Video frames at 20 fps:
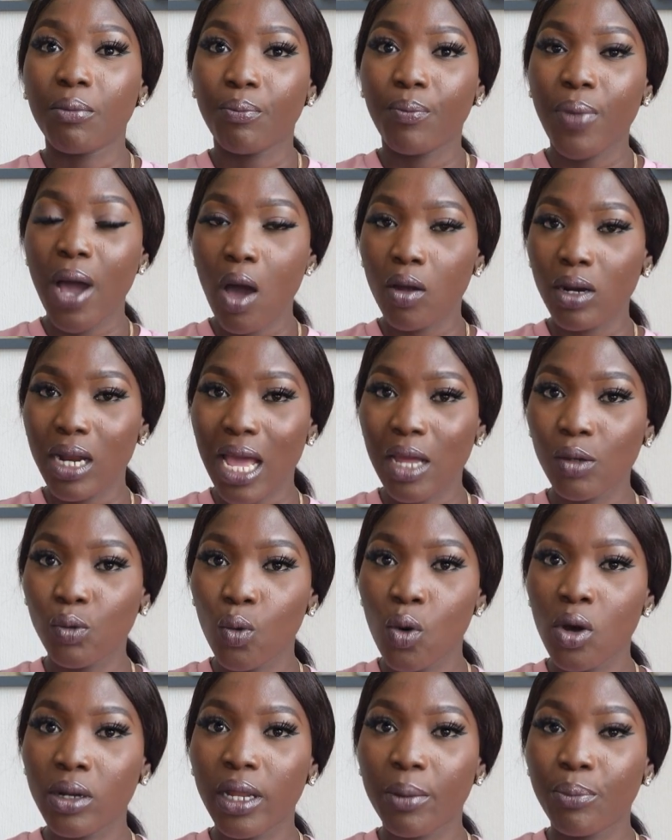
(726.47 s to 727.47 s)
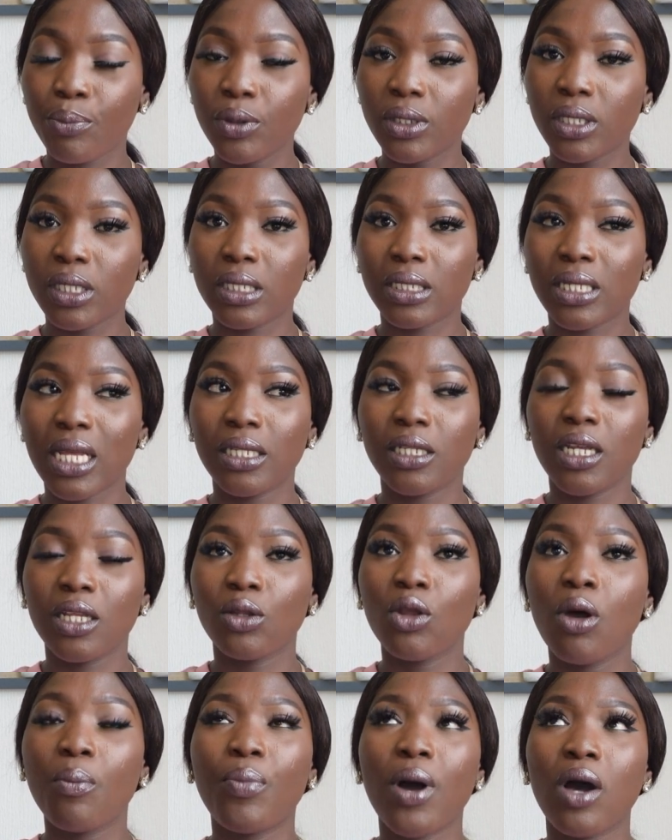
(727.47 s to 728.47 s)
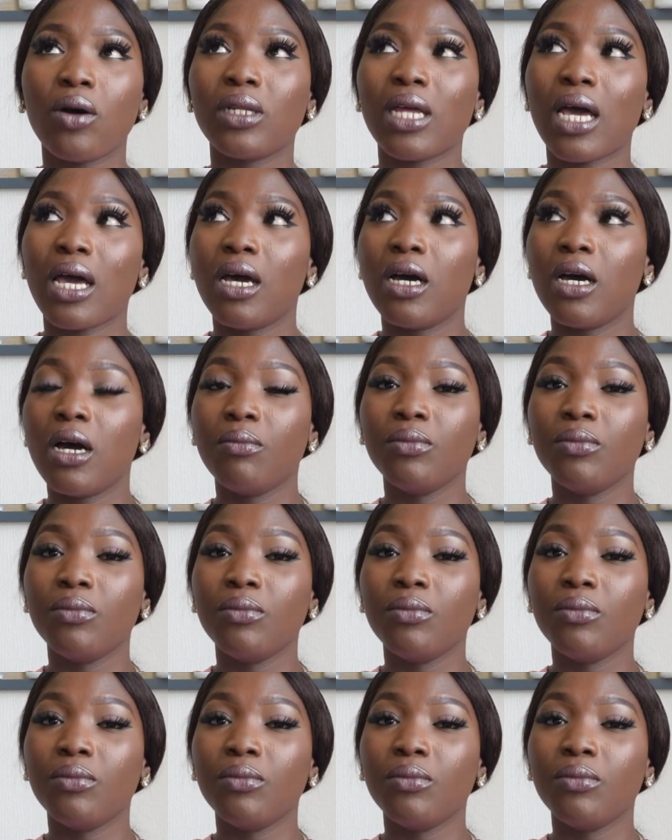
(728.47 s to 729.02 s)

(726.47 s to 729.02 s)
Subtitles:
powdered one they put in sachet, not powder,